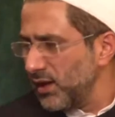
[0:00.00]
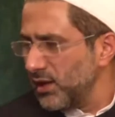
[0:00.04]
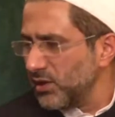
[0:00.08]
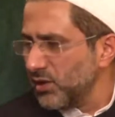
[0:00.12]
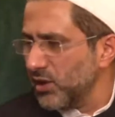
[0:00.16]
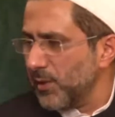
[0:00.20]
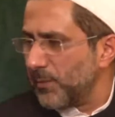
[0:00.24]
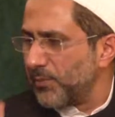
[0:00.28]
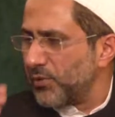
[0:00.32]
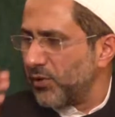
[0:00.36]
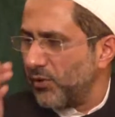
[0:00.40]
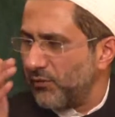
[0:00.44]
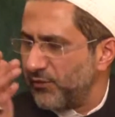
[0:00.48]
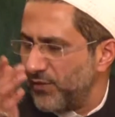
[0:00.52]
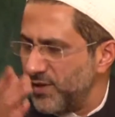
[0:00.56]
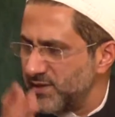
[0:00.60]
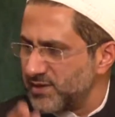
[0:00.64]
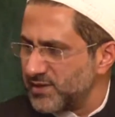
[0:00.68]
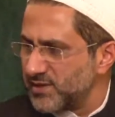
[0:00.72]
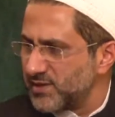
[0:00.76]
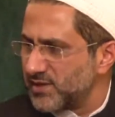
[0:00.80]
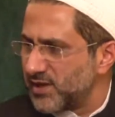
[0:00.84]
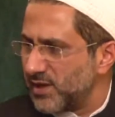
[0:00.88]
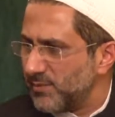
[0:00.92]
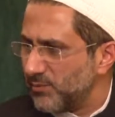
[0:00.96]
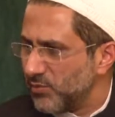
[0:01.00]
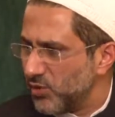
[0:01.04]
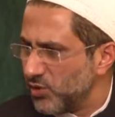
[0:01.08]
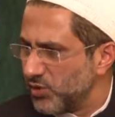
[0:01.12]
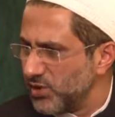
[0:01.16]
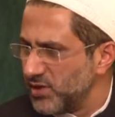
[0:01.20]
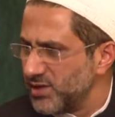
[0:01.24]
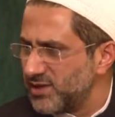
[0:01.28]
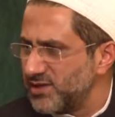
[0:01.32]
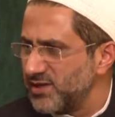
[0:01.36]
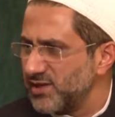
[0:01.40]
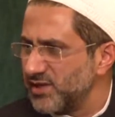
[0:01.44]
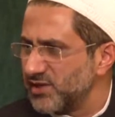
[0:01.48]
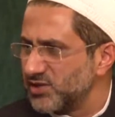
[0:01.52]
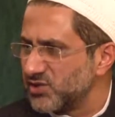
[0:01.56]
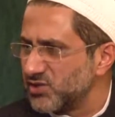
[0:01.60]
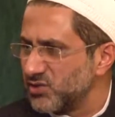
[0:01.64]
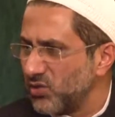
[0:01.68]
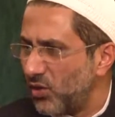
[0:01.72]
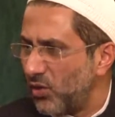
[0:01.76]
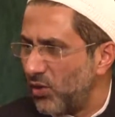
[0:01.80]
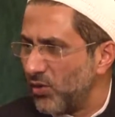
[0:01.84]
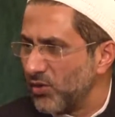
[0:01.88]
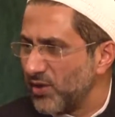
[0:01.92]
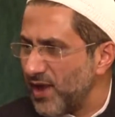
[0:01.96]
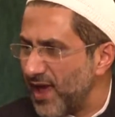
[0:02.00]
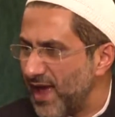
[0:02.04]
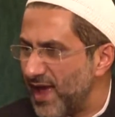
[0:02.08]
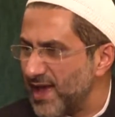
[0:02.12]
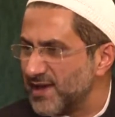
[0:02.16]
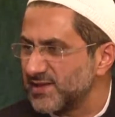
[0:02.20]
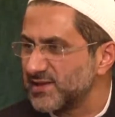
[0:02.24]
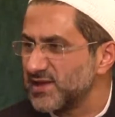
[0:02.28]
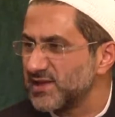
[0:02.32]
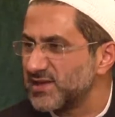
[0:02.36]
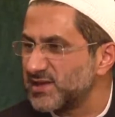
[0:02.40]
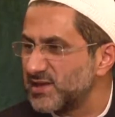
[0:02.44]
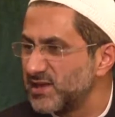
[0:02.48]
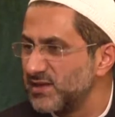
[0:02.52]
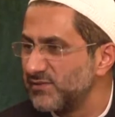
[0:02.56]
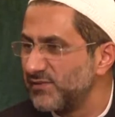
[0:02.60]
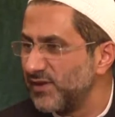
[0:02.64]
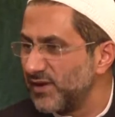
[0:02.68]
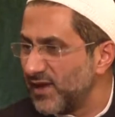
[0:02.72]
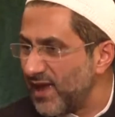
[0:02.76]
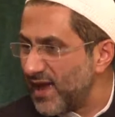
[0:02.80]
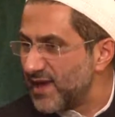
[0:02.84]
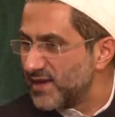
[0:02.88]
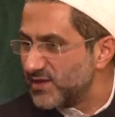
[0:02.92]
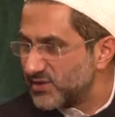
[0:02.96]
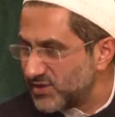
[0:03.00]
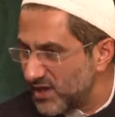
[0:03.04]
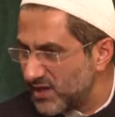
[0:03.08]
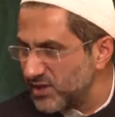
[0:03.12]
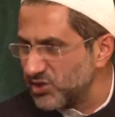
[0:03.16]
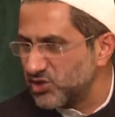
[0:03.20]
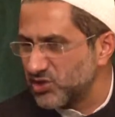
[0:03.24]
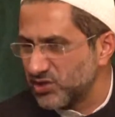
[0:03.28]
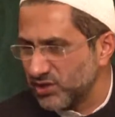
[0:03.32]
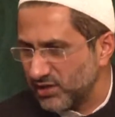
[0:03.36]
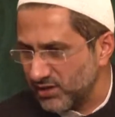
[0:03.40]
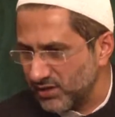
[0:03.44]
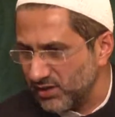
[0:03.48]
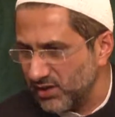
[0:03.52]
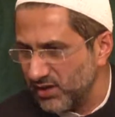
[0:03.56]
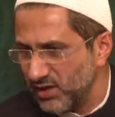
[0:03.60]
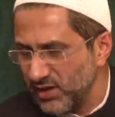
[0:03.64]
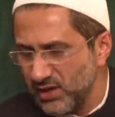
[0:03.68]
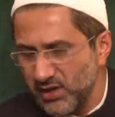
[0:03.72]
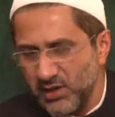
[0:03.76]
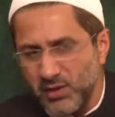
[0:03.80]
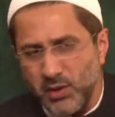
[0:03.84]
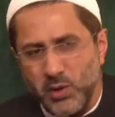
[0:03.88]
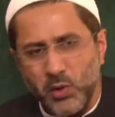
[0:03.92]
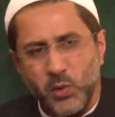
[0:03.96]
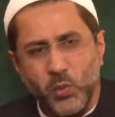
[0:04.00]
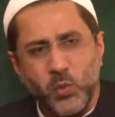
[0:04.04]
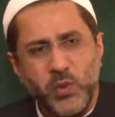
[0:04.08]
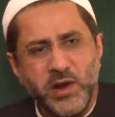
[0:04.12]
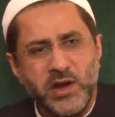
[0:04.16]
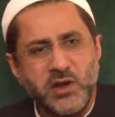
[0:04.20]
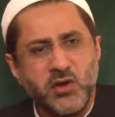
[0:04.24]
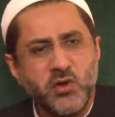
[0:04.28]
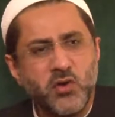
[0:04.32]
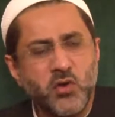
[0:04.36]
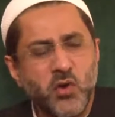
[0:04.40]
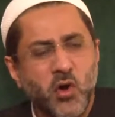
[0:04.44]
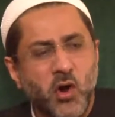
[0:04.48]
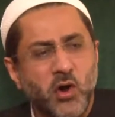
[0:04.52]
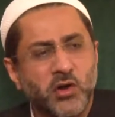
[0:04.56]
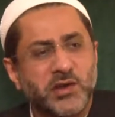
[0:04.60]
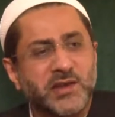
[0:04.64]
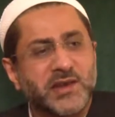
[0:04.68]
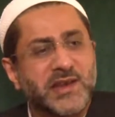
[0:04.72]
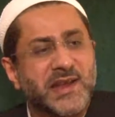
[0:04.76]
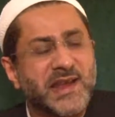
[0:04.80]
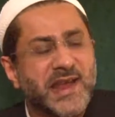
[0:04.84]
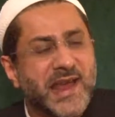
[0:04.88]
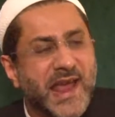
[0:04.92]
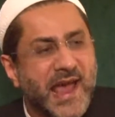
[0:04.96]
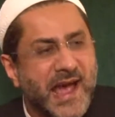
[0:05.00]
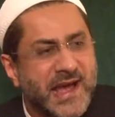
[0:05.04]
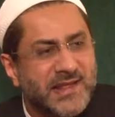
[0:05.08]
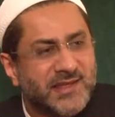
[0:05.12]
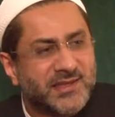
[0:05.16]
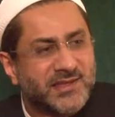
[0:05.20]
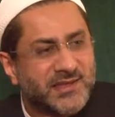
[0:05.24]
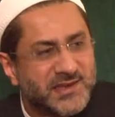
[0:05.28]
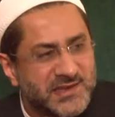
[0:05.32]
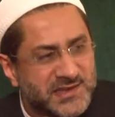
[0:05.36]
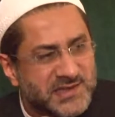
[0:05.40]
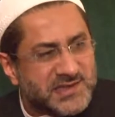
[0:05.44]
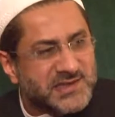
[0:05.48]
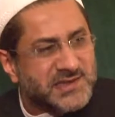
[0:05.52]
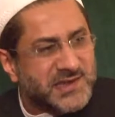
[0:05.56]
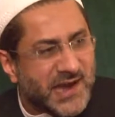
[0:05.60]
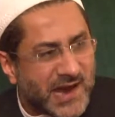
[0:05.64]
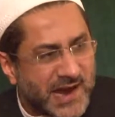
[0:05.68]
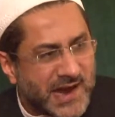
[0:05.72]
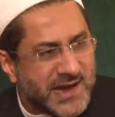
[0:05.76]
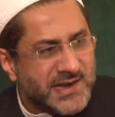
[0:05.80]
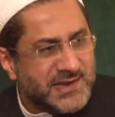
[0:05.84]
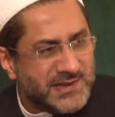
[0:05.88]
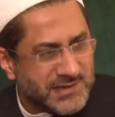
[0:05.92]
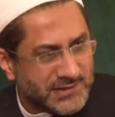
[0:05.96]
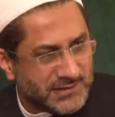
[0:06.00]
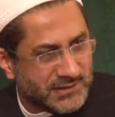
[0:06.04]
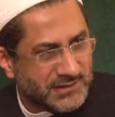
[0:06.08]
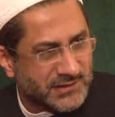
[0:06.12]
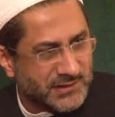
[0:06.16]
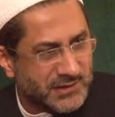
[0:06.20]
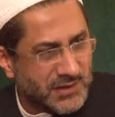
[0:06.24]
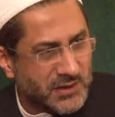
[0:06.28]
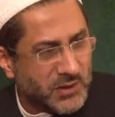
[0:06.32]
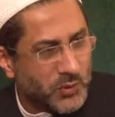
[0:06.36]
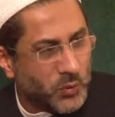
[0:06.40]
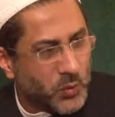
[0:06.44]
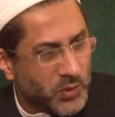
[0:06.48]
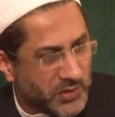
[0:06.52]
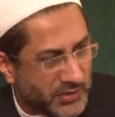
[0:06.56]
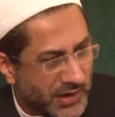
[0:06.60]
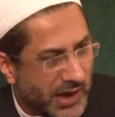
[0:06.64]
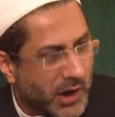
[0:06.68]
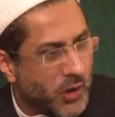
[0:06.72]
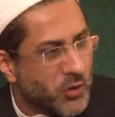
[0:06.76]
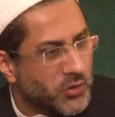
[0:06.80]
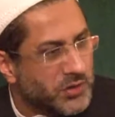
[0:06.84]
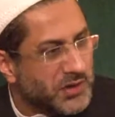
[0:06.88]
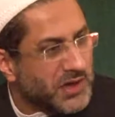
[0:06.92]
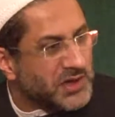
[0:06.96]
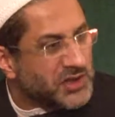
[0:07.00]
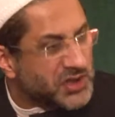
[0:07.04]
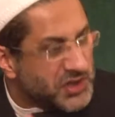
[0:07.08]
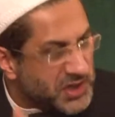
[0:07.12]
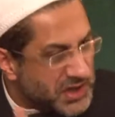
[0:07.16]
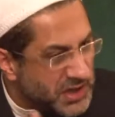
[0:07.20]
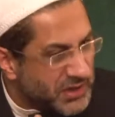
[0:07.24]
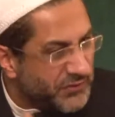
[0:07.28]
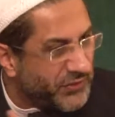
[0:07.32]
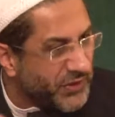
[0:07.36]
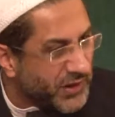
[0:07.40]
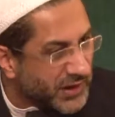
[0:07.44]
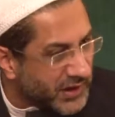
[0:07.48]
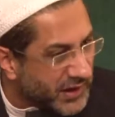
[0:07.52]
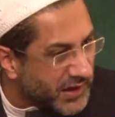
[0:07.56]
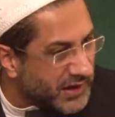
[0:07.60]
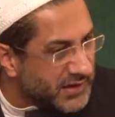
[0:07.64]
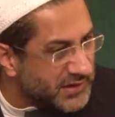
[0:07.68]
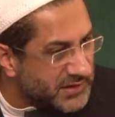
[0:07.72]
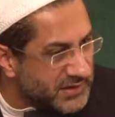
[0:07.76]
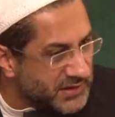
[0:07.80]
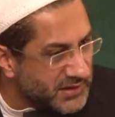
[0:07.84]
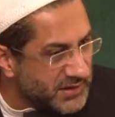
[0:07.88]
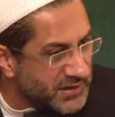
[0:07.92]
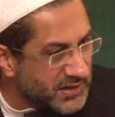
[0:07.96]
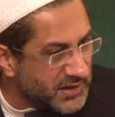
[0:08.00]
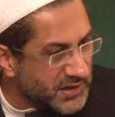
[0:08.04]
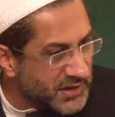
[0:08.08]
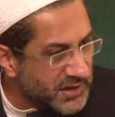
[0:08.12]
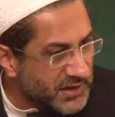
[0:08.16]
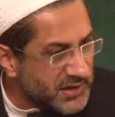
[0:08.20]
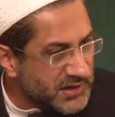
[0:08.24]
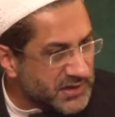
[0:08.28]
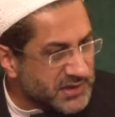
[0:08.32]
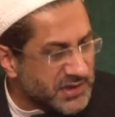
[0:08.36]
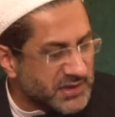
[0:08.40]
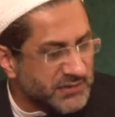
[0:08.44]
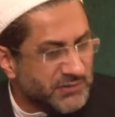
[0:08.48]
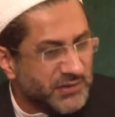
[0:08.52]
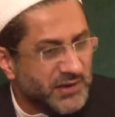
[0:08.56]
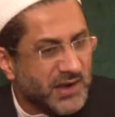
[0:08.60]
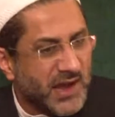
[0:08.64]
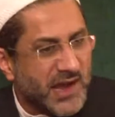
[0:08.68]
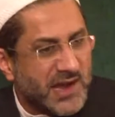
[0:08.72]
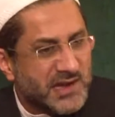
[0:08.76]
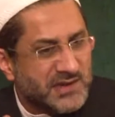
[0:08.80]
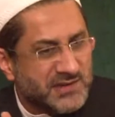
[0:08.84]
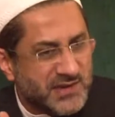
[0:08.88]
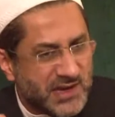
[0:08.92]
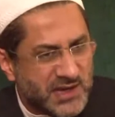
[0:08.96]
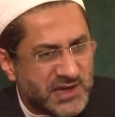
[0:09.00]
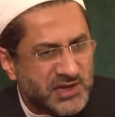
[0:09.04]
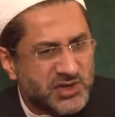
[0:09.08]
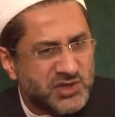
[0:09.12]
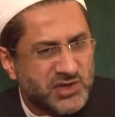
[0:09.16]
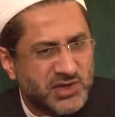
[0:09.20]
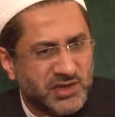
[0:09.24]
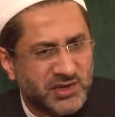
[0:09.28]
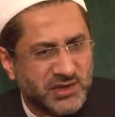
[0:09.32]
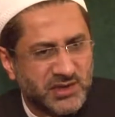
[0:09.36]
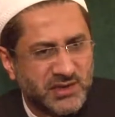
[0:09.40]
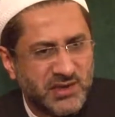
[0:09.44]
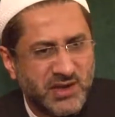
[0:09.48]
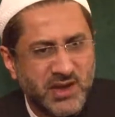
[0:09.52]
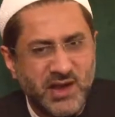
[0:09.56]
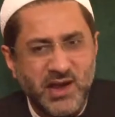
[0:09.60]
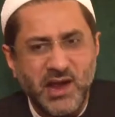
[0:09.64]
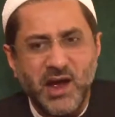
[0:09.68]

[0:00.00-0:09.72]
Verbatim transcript: The prophetic community is known as a civilization. We do not get this title without achieving it. Civilization